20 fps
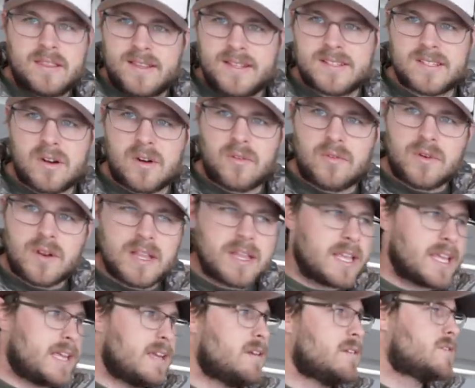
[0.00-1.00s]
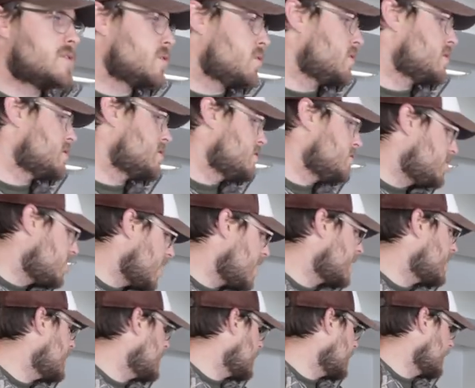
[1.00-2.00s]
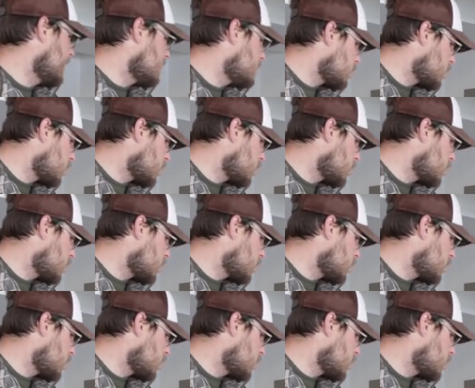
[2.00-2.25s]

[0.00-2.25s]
These are really geared towards jigging and